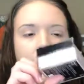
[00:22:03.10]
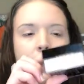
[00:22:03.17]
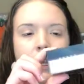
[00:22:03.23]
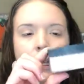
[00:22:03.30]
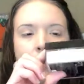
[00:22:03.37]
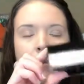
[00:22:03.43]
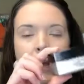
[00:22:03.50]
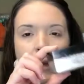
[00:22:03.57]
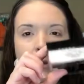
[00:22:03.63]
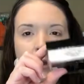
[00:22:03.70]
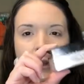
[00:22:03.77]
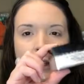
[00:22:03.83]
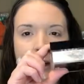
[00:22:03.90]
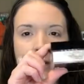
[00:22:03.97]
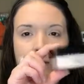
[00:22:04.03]
the
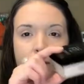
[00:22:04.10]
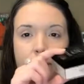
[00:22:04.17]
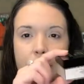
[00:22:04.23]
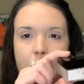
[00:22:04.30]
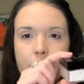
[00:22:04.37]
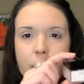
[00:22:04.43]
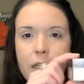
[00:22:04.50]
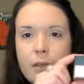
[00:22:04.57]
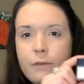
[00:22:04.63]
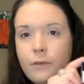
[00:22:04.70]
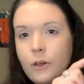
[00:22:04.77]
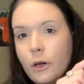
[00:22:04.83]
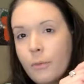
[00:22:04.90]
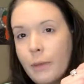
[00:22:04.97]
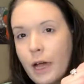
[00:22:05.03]
Maybelline Fit Me
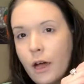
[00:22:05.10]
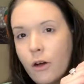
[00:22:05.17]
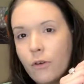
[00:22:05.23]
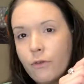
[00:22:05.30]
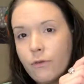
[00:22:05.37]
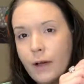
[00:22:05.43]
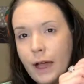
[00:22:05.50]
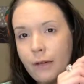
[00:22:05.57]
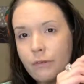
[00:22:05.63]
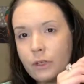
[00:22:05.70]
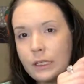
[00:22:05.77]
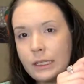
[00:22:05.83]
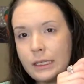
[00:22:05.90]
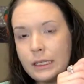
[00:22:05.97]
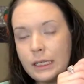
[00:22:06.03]
for about five or
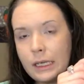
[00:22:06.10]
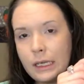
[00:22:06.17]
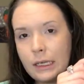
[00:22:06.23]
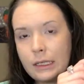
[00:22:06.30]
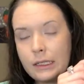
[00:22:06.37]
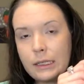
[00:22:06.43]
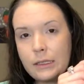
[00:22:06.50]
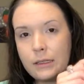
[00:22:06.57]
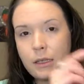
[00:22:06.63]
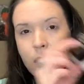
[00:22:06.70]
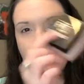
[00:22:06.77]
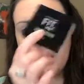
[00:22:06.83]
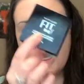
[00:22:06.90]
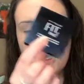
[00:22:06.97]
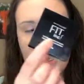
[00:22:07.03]
six.
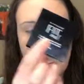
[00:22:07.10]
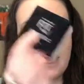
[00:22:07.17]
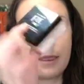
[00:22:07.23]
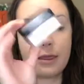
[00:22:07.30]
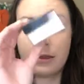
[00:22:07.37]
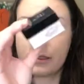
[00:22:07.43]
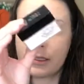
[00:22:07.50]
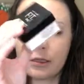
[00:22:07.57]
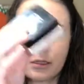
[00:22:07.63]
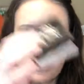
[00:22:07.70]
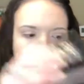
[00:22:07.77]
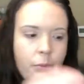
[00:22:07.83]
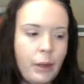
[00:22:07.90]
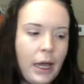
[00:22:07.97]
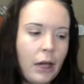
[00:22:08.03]
And this is a
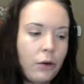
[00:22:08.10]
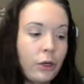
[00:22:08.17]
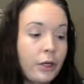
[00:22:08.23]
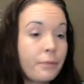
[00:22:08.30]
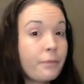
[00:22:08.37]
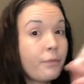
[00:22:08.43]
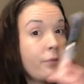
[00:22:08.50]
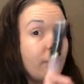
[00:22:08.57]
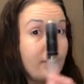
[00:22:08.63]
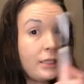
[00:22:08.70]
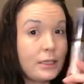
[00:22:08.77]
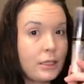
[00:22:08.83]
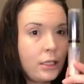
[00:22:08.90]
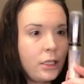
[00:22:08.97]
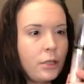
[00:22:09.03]
good powder.
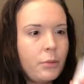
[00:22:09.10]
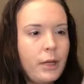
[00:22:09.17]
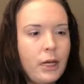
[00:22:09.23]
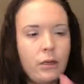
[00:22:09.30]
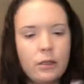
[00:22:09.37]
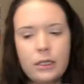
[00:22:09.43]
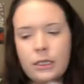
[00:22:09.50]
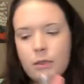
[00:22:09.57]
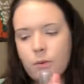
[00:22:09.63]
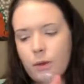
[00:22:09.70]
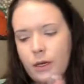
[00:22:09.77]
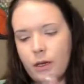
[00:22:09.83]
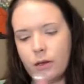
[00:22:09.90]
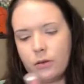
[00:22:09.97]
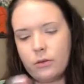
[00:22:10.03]
This is a good powder as
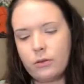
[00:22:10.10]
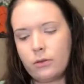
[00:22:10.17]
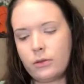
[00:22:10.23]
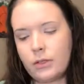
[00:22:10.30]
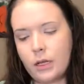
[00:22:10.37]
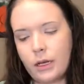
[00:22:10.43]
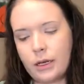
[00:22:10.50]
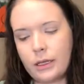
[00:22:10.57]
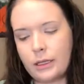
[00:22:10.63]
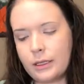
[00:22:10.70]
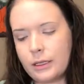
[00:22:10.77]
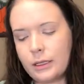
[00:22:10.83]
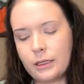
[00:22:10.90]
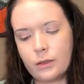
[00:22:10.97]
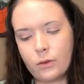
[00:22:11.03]
well. Sorry,
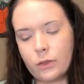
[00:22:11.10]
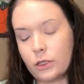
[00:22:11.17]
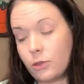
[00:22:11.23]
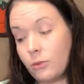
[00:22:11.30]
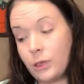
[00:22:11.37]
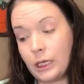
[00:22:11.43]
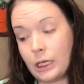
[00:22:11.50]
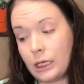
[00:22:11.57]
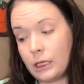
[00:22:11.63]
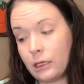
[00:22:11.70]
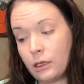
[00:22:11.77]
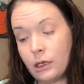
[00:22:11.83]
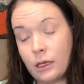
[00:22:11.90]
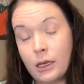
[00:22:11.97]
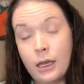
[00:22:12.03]
this is going to be
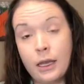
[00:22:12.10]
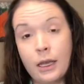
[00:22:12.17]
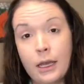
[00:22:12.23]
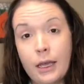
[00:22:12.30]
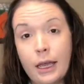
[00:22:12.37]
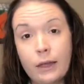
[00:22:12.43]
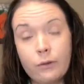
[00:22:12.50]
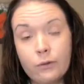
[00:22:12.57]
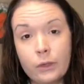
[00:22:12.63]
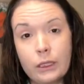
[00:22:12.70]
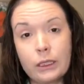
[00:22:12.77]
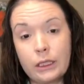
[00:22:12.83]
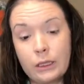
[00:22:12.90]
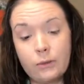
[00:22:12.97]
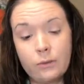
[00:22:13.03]
a
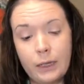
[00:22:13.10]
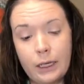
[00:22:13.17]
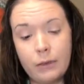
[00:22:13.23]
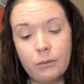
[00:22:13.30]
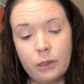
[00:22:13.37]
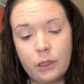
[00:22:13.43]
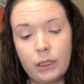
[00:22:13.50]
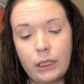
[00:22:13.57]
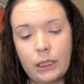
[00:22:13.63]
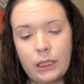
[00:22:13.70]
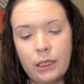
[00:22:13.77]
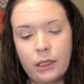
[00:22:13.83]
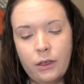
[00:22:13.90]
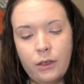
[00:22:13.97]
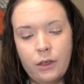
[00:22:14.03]
really
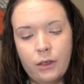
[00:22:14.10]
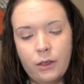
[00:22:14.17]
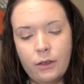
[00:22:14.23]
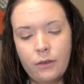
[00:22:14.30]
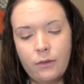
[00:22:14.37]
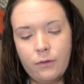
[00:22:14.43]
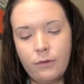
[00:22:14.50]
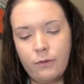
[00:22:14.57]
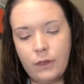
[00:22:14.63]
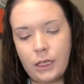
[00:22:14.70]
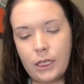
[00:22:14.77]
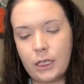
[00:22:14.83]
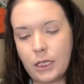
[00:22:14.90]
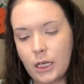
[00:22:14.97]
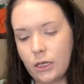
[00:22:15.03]
rambly
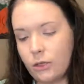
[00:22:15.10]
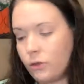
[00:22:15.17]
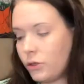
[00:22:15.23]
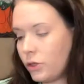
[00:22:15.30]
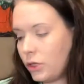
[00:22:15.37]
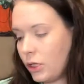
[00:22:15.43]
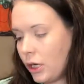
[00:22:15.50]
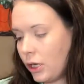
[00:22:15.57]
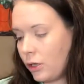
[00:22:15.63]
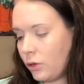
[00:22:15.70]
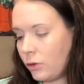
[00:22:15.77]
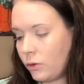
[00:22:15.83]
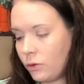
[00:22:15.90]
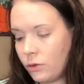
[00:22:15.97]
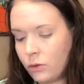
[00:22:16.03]
video,
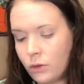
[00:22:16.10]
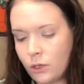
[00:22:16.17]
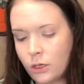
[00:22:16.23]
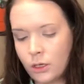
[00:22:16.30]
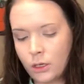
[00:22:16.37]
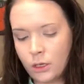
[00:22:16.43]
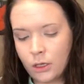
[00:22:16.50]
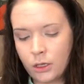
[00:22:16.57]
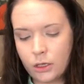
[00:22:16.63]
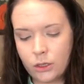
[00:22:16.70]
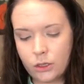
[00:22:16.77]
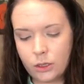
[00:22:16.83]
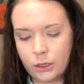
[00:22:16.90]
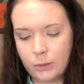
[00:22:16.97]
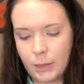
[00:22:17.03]
so
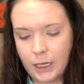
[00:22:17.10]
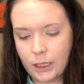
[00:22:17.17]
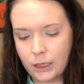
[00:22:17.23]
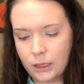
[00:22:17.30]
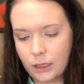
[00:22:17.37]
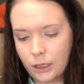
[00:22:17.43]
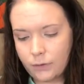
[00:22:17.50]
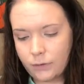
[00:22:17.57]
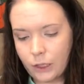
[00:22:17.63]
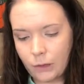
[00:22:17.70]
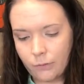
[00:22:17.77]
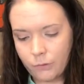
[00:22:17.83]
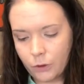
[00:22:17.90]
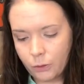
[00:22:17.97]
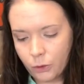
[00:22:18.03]
just make yourself
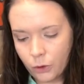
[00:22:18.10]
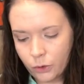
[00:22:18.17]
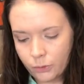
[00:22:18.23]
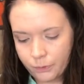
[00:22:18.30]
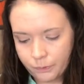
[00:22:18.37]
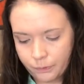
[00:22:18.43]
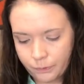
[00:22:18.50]
comfortable.